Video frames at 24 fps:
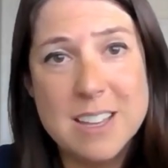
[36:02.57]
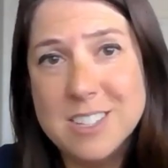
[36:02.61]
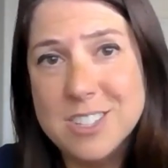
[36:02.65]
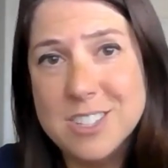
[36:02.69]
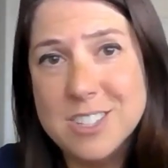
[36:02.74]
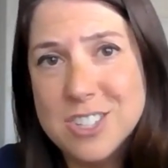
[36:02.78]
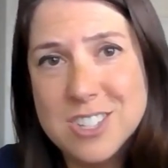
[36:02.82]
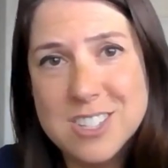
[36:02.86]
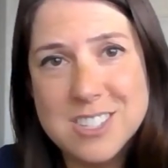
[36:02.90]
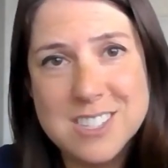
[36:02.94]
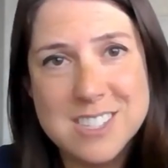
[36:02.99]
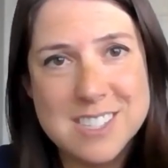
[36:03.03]

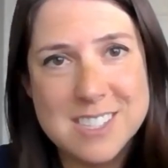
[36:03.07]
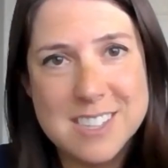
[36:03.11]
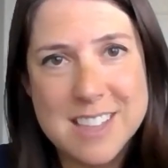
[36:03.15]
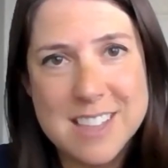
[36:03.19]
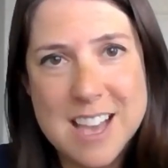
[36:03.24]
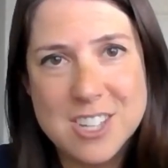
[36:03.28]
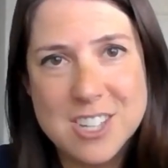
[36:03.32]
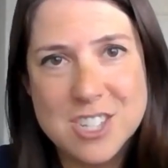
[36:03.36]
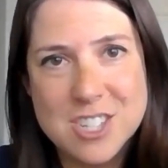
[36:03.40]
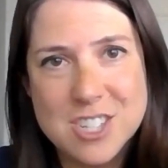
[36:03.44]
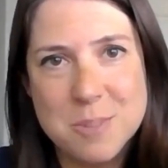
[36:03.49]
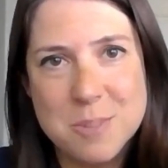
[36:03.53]
It's just
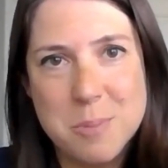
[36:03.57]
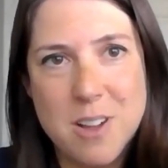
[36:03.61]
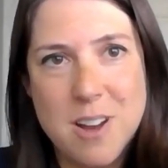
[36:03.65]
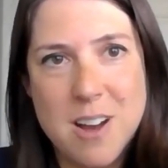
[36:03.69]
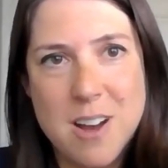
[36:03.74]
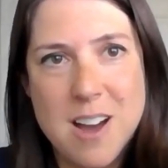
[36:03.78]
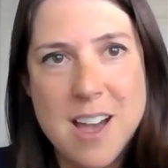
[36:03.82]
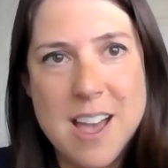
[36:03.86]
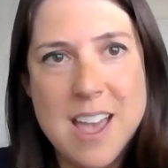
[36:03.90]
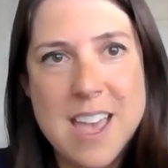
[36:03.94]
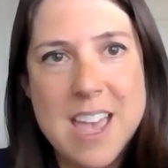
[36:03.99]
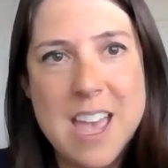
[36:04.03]

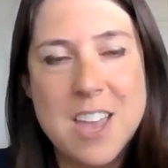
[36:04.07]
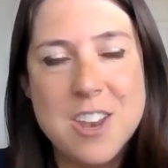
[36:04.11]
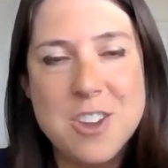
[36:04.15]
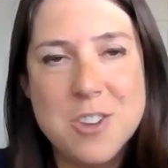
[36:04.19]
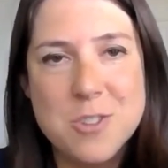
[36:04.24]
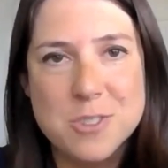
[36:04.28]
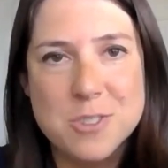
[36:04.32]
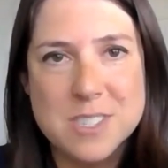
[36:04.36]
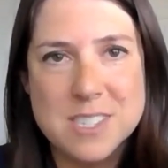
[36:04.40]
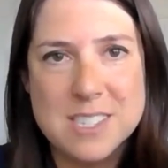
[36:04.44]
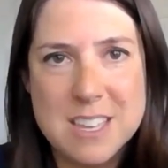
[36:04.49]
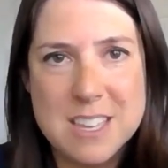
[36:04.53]
/apply, and
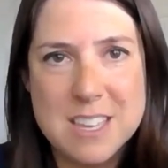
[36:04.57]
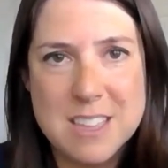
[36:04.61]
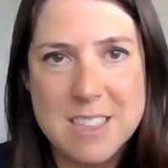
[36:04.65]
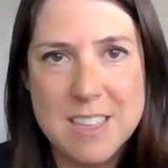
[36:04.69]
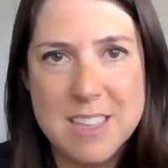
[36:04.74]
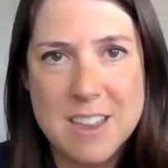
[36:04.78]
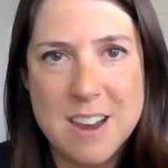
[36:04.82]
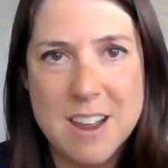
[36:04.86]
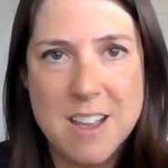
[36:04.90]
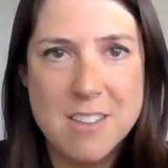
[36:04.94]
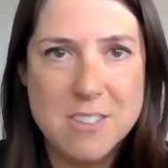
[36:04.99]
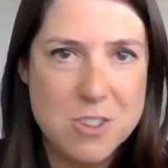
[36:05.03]
you'll
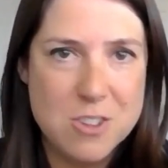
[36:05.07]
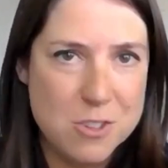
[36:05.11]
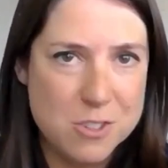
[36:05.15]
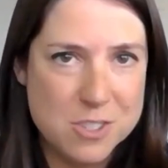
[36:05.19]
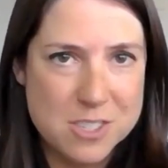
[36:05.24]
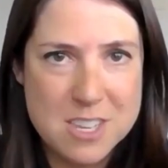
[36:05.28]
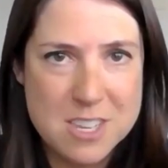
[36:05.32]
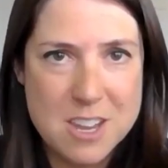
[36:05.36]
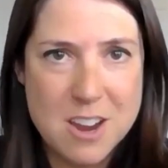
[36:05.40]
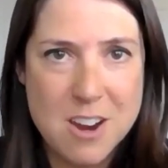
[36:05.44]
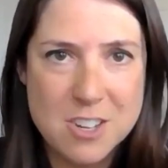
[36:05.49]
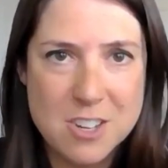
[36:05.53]

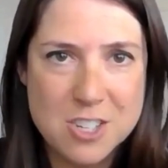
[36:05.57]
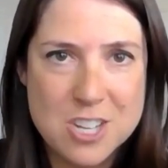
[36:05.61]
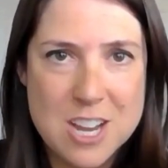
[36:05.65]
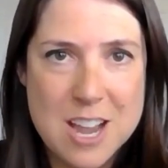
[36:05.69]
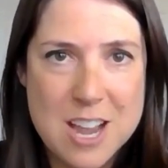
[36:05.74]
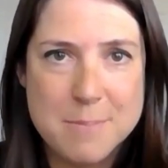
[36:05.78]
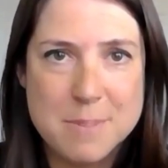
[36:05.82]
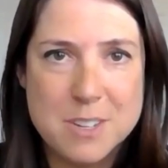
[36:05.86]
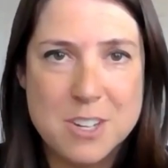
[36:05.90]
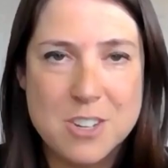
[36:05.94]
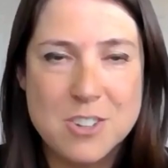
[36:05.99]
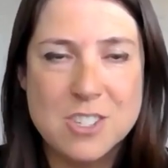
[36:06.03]
see our
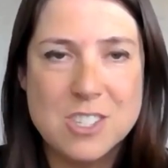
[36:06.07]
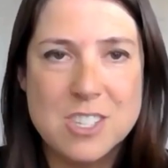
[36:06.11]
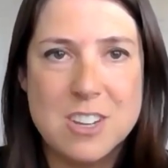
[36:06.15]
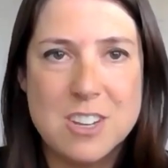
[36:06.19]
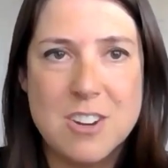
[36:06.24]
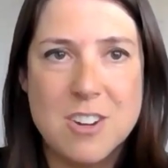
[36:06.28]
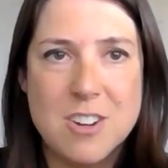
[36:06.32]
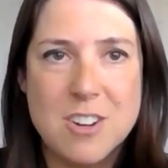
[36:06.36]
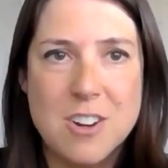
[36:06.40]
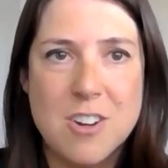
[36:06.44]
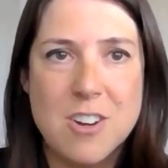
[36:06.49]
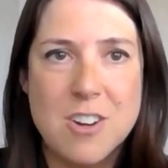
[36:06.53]
chapters that
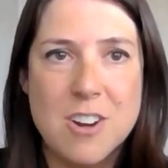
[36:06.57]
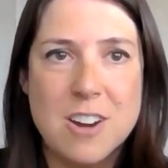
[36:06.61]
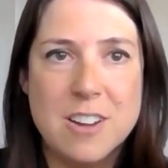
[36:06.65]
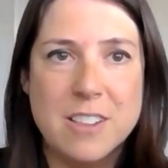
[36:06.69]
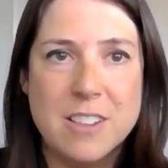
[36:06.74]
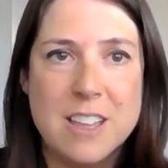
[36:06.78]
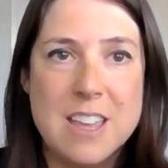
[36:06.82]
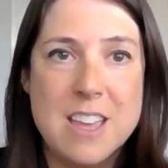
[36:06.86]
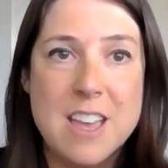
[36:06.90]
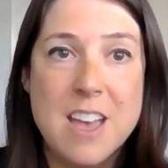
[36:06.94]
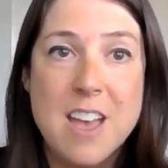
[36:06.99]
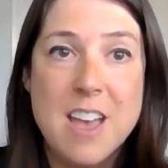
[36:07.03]
are
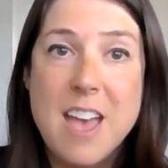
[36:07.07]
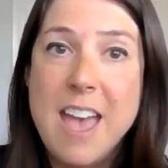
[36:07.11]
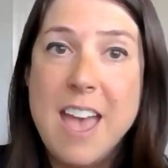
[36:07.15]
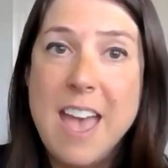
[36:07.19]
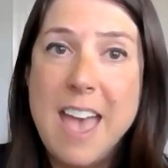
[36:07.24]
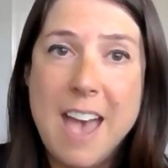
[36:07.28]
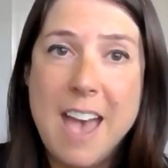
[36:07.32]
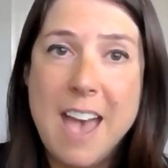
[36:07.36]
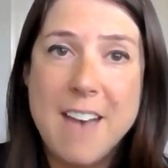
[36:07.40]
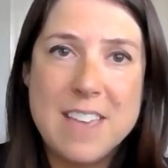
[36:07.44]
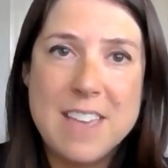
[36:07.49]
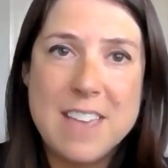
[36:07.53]
currently
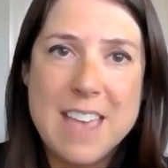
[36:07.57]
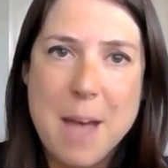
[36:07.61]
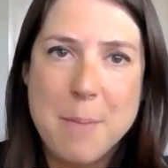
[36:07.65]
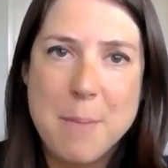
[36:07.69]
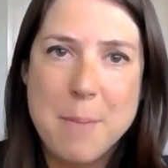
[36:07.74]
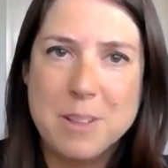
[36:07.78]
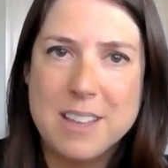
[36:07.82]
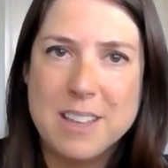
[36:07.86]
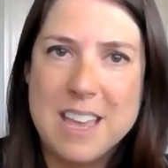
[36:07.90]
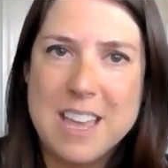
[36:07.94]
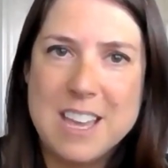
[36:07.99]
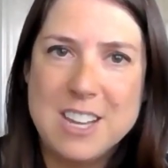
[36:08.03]
having
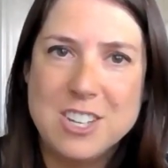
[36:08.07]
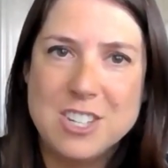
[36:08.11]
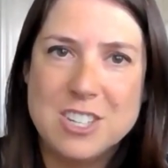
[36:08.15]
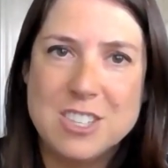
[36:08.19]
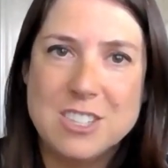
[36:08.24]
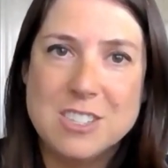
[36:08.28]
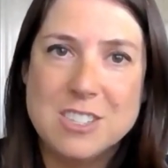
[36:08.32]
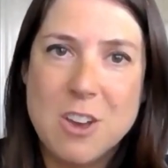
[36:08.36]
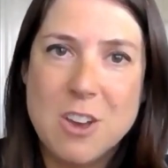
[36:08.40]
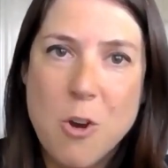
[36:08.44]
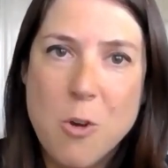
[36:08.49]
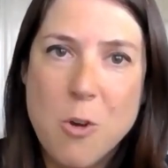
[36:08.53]

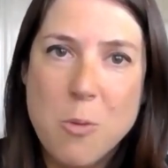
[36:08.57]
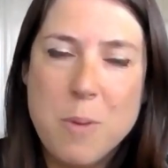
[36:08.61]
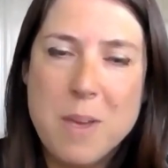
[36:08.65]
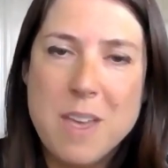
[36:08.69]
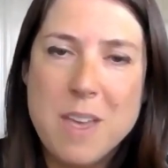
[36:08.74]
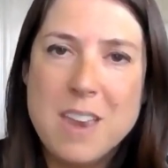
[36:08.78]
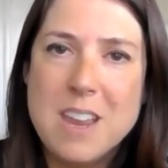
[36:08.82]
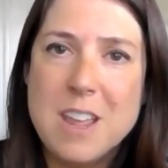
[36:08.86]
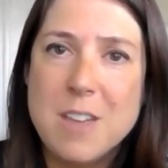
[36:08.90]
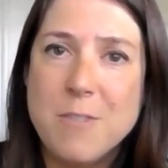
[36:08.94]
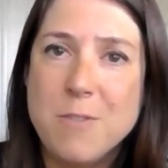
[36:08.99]
applications open.